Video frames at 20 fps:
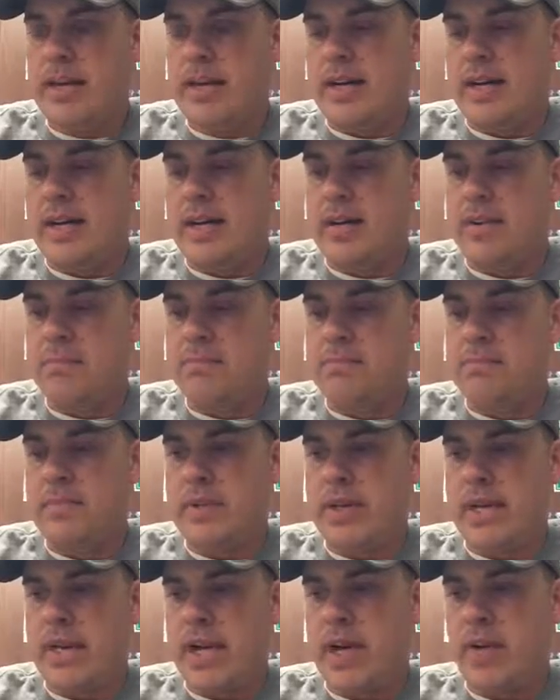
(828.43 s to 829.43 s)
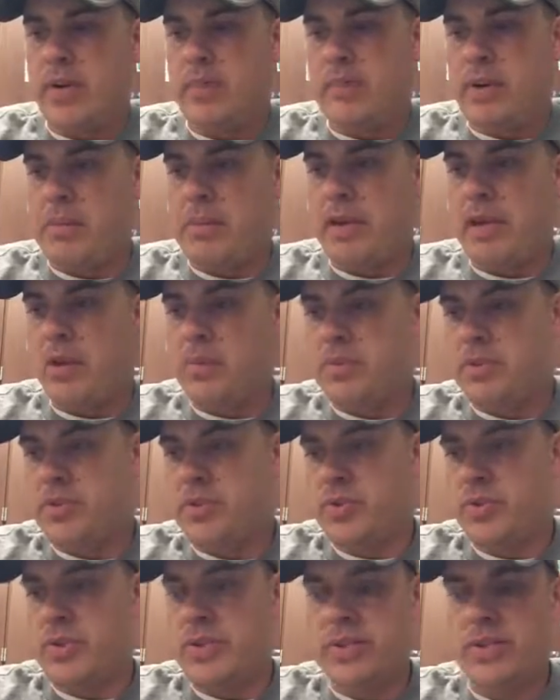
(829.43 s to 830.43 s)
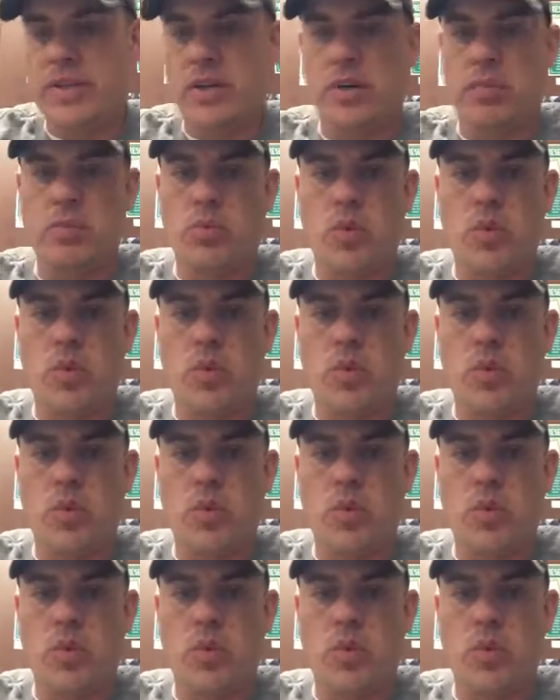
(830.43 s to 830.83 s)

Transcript: how it maybe helped the students out